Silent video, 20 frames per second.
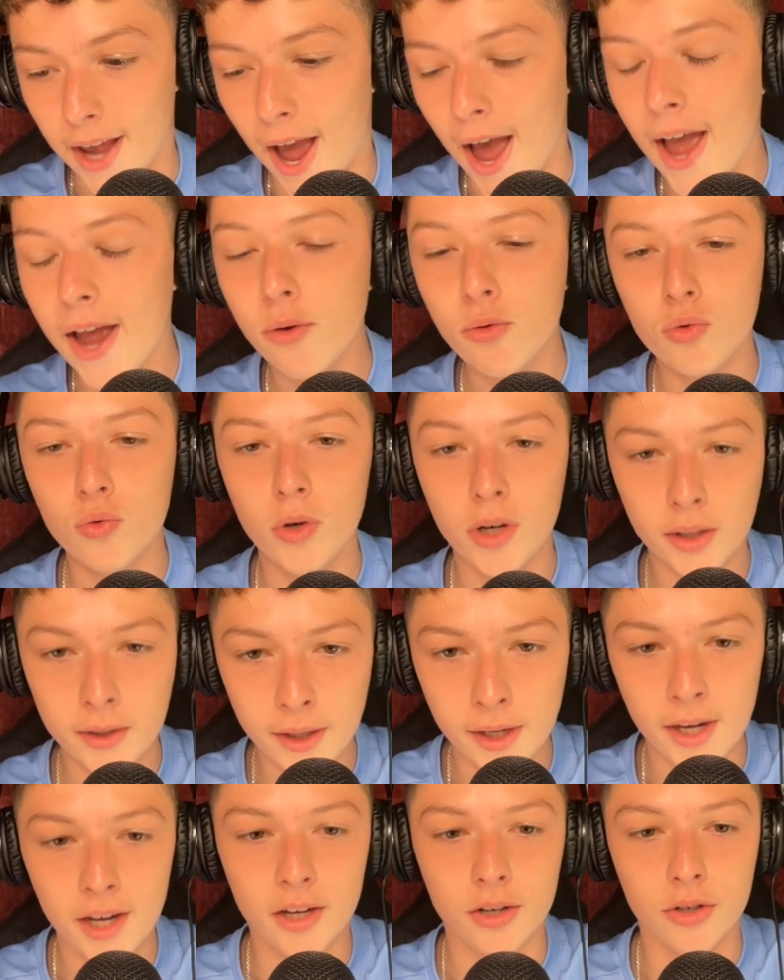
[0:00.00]
I
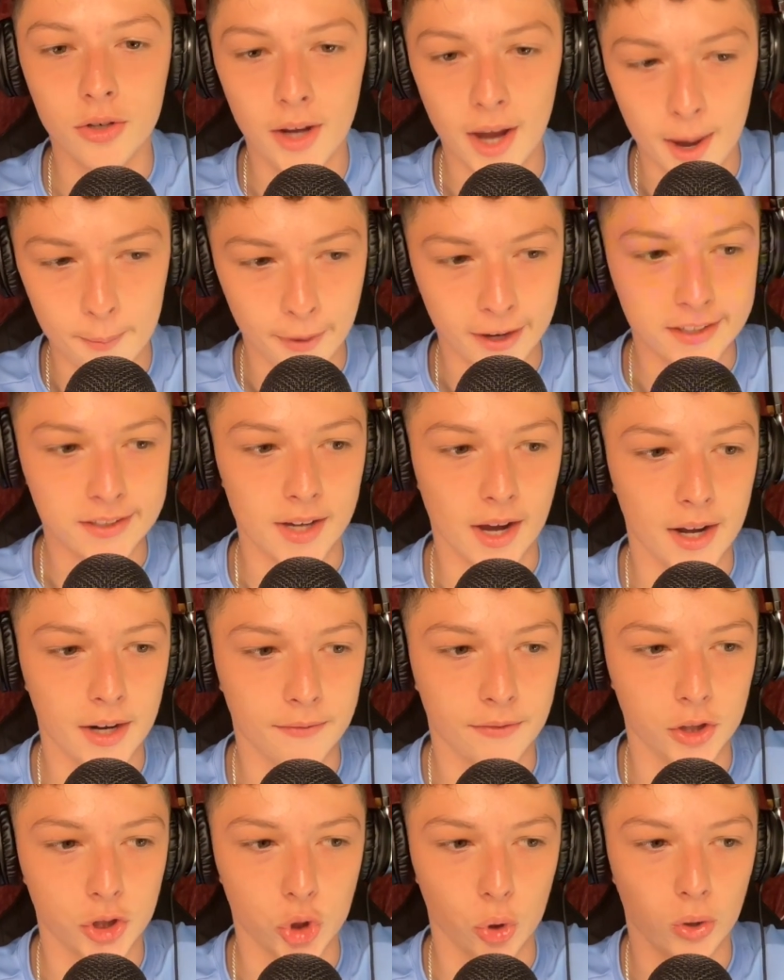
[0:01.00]
really am
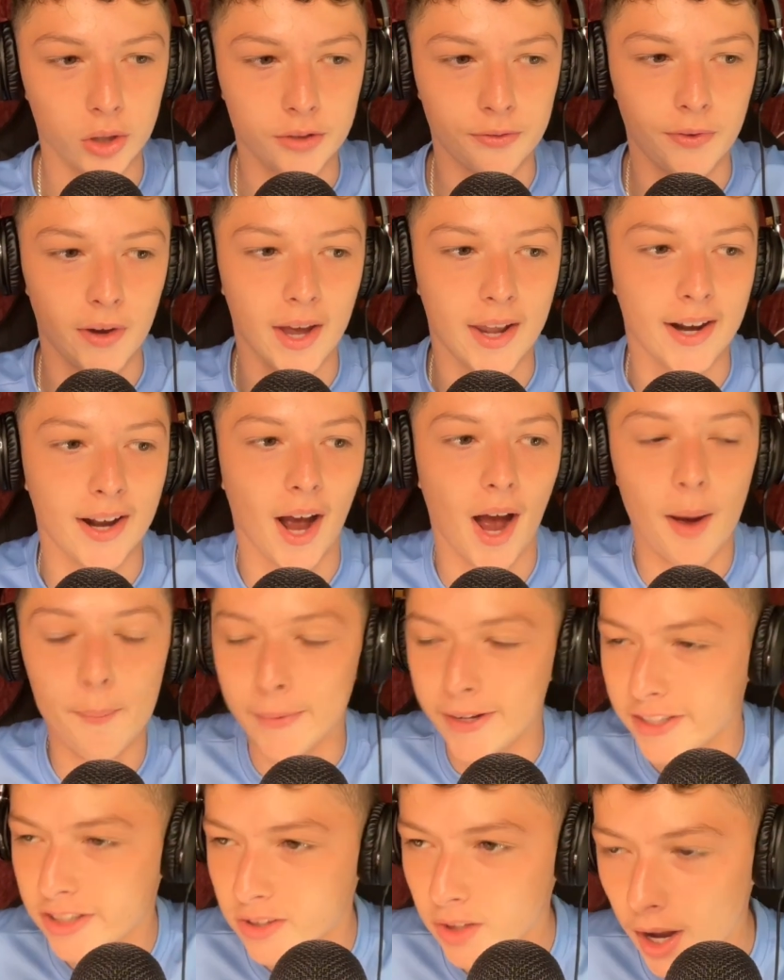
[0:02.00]
excited for George Fant, and
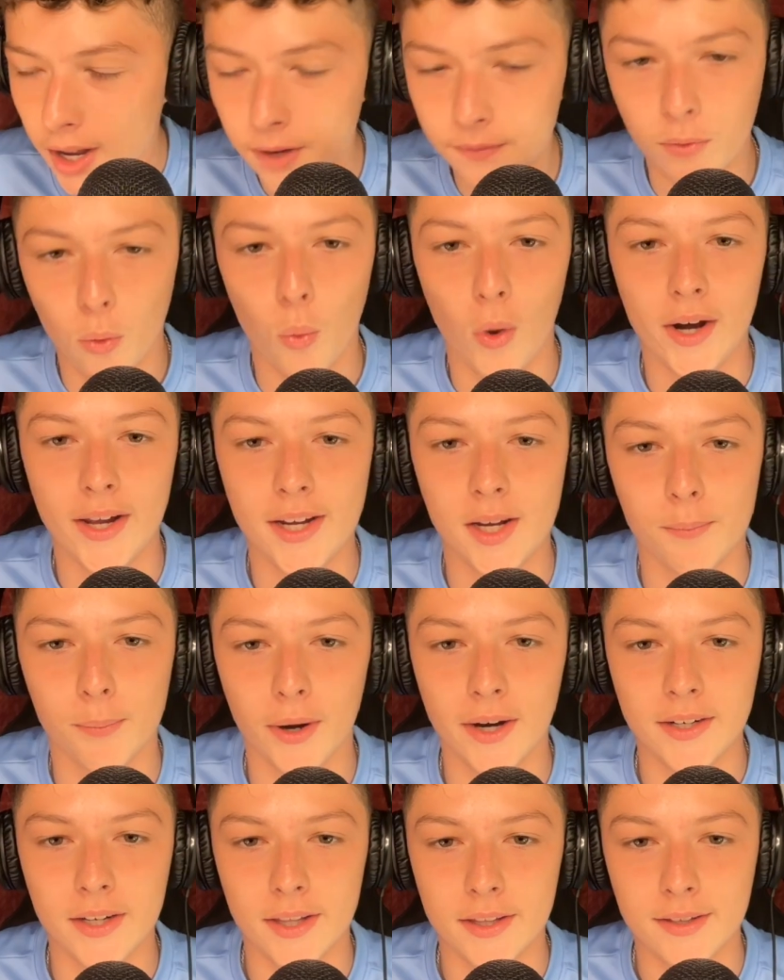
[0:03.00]
I'm excited for what he can
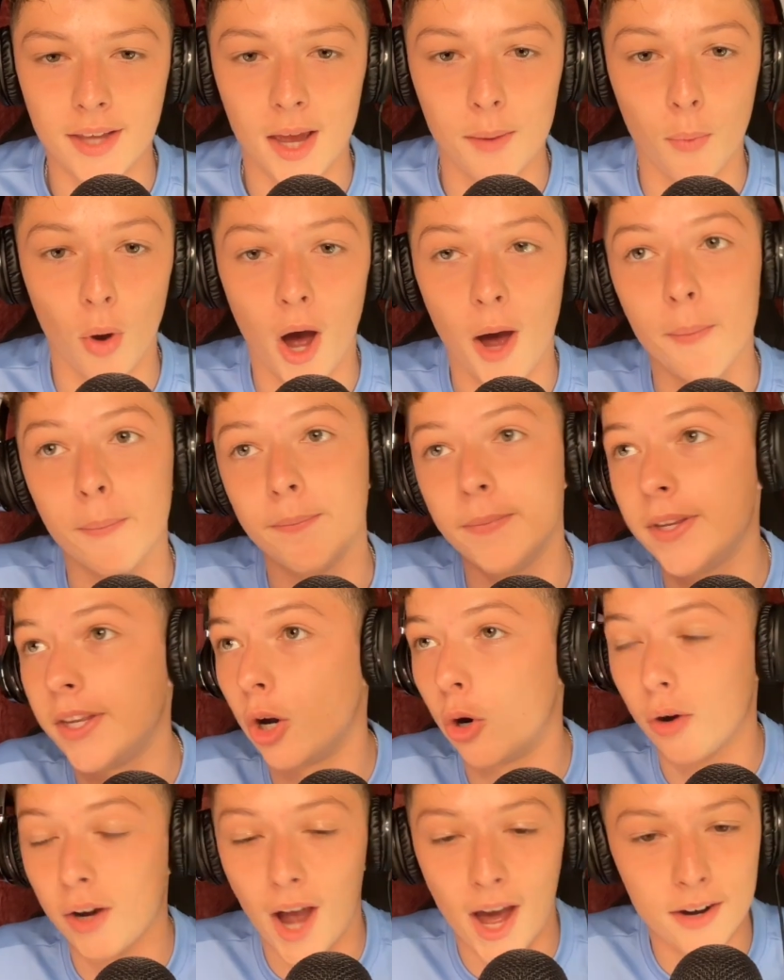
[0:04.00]
bring to the table. I'm,
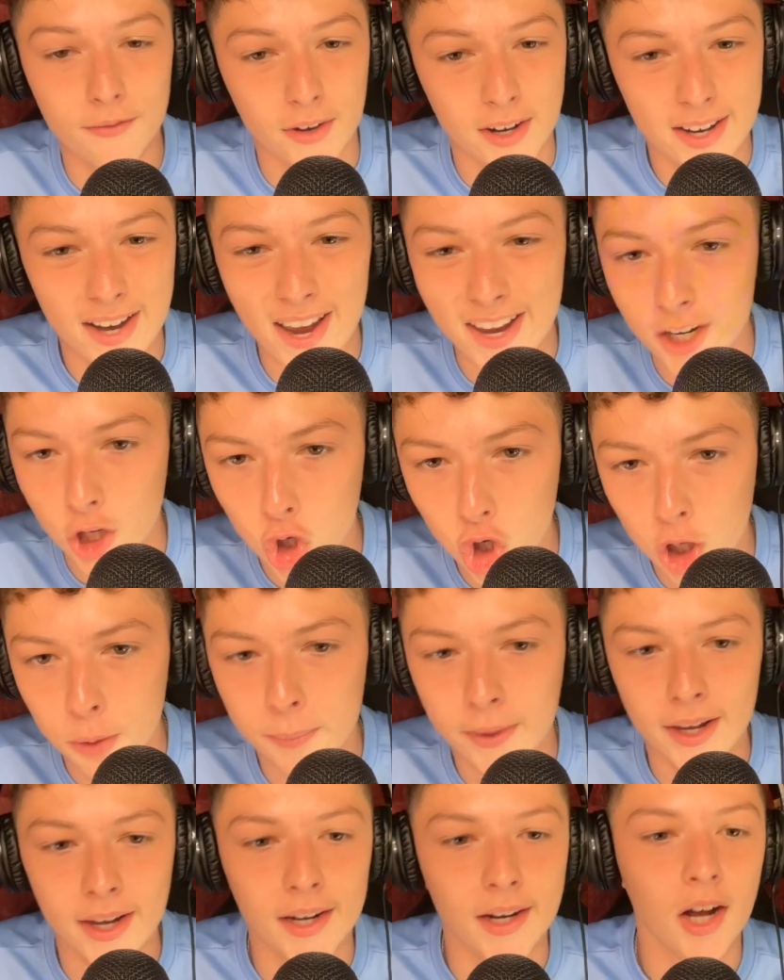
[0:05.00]
kind of a Nate
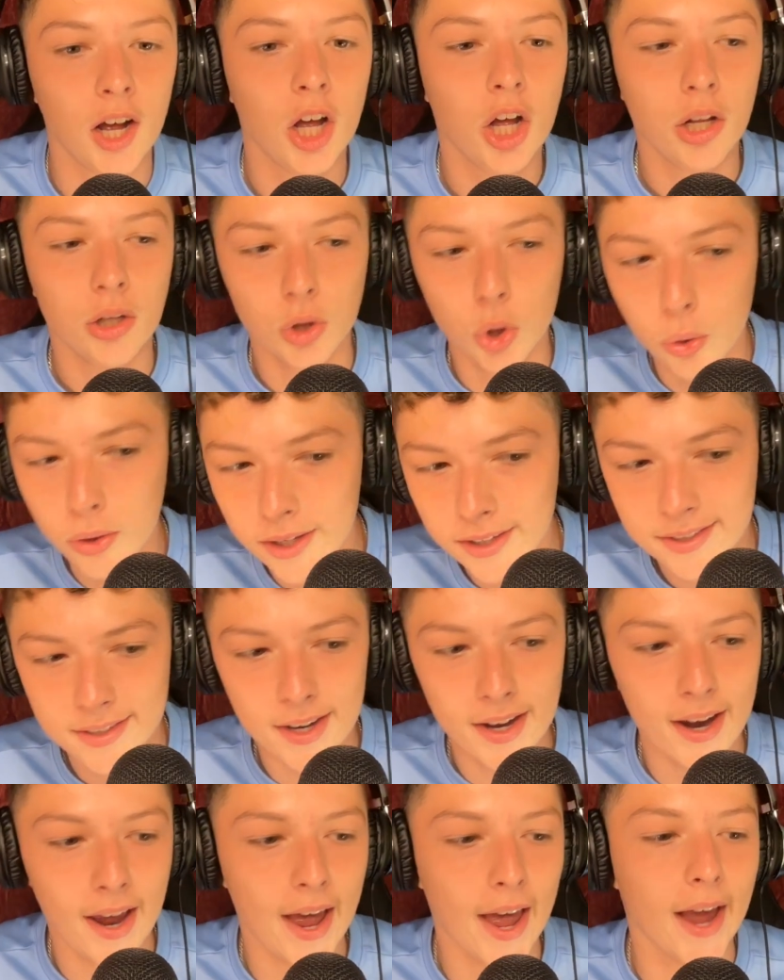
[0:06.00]
Herbig, Lucas
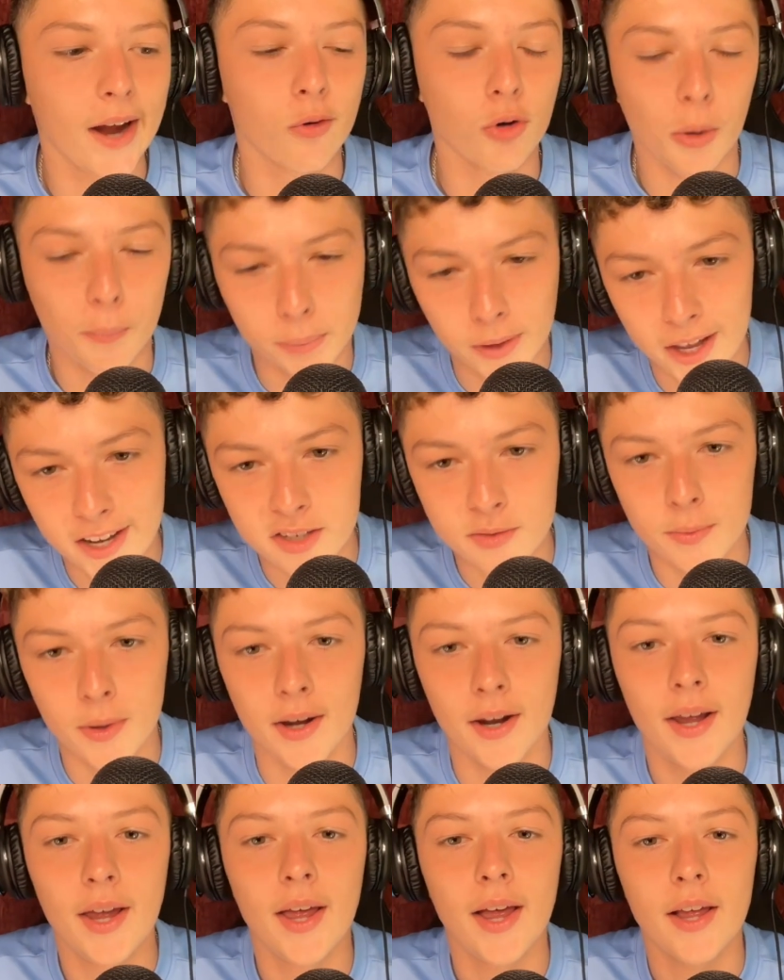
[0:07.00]
Niang
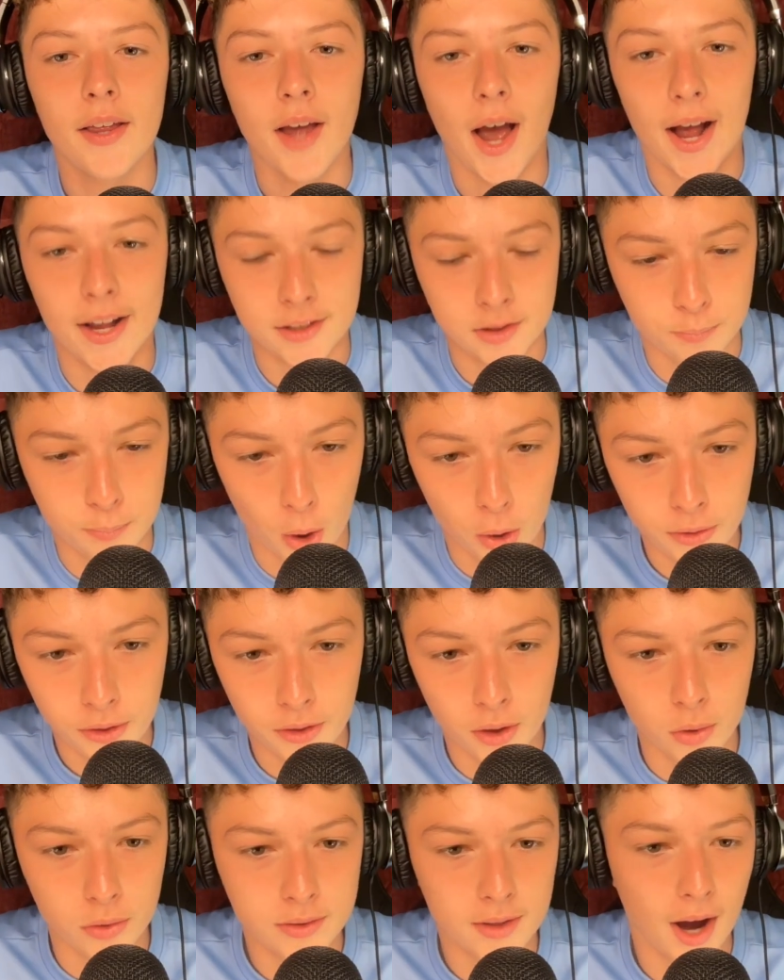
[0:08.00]
replacement, as both of
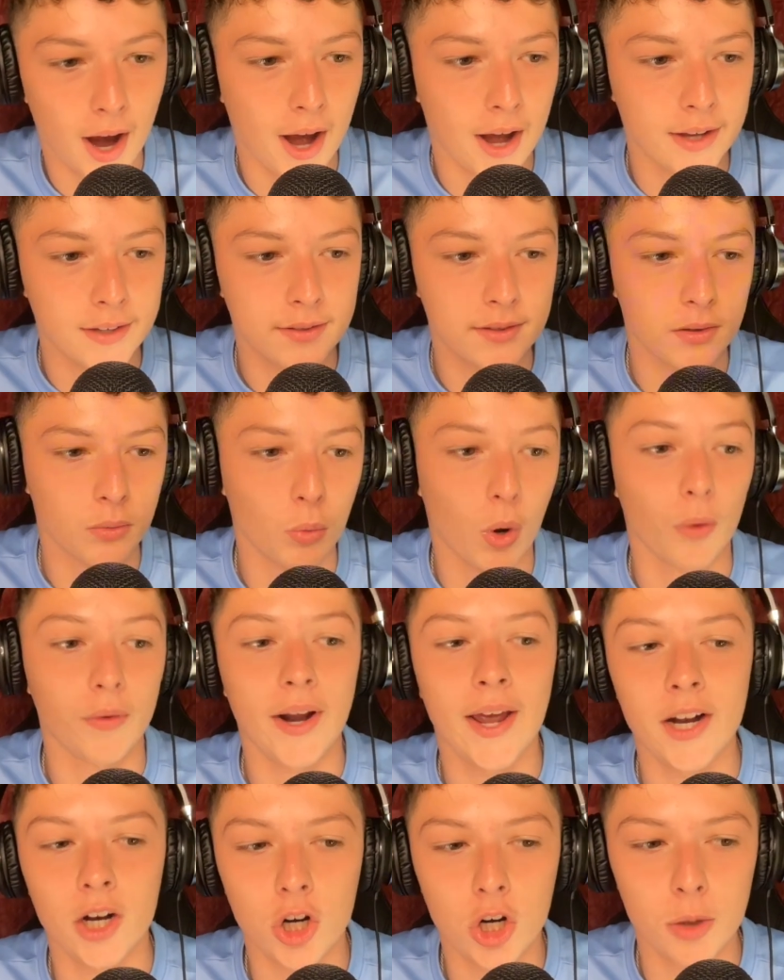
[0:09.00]
those guys,
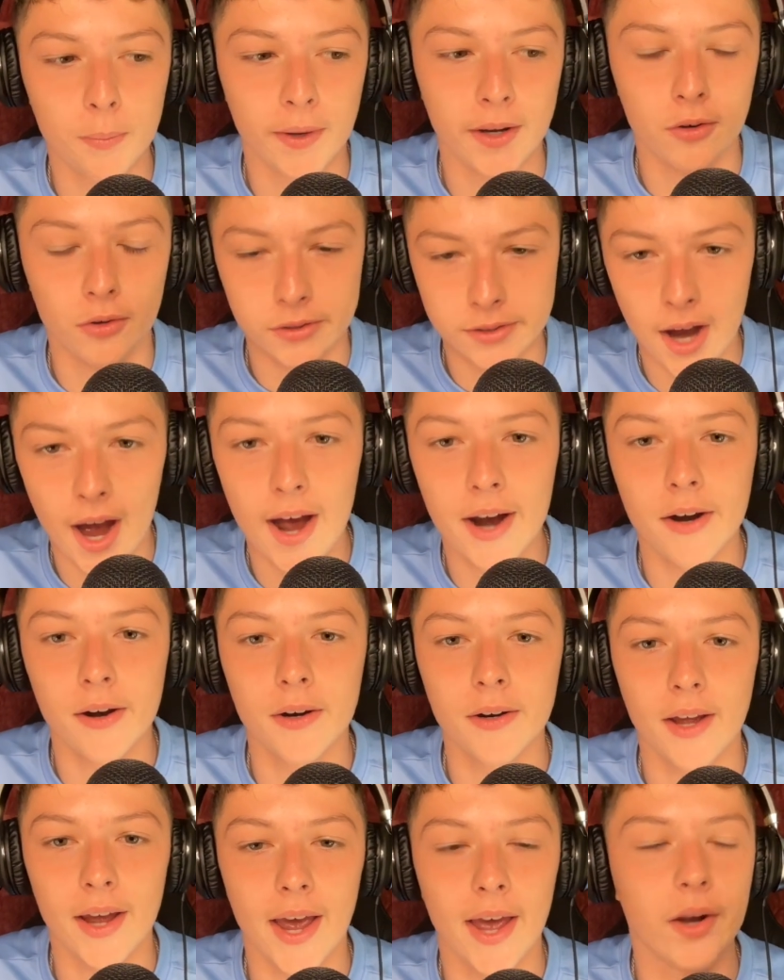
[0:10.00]
Nate Herbig
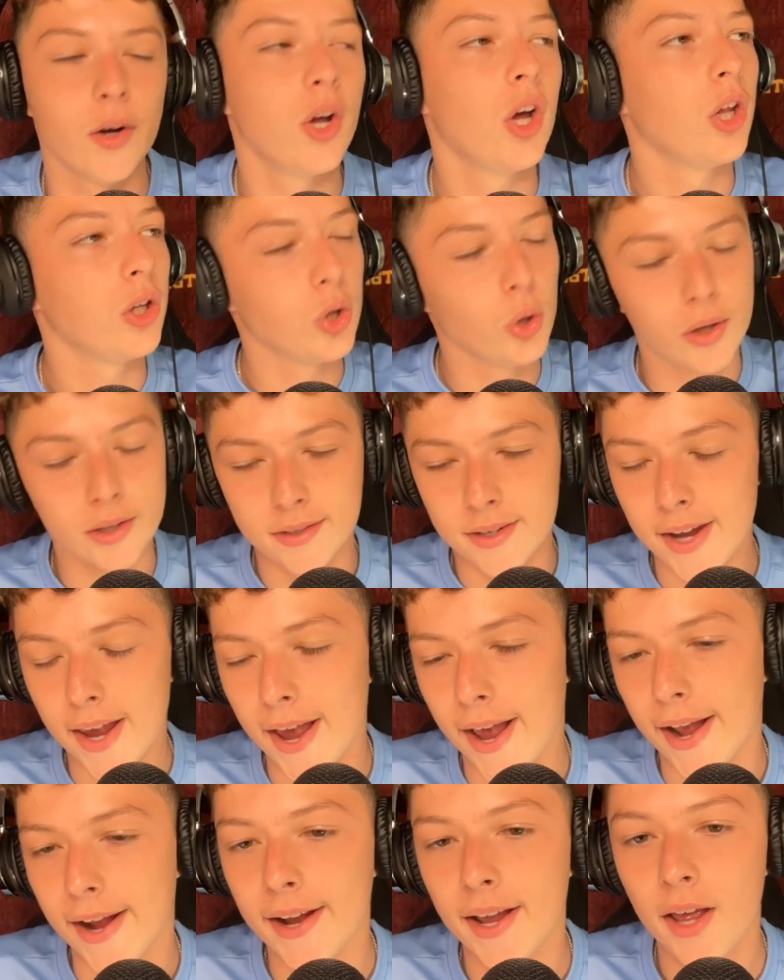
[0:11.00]
retired, and Lucas
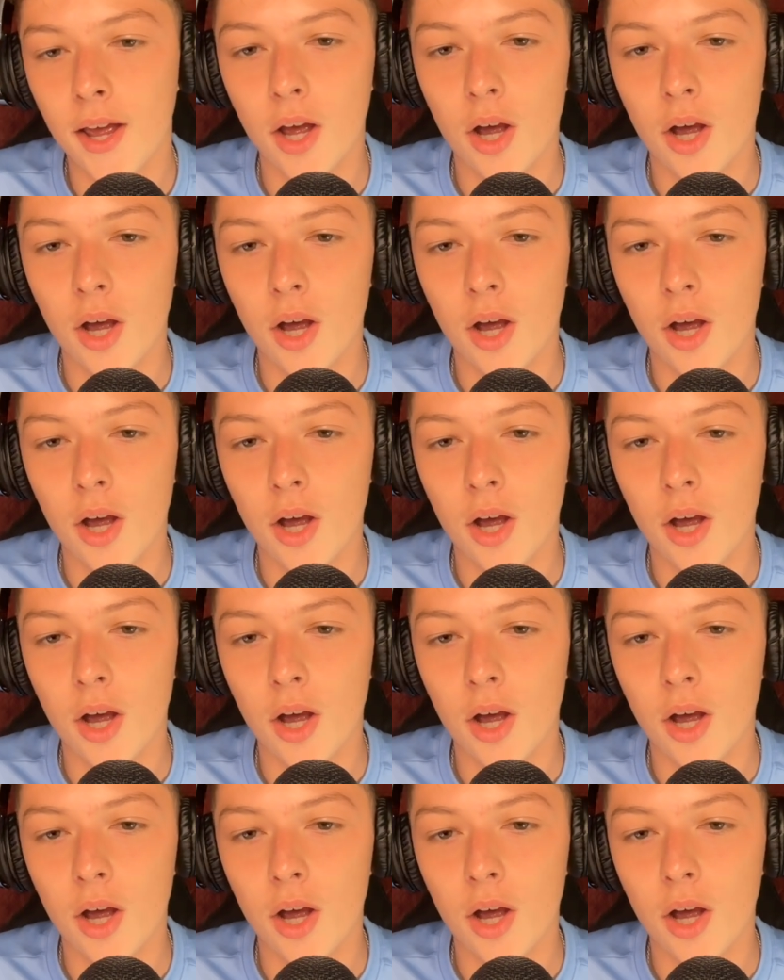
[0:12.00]
Niang,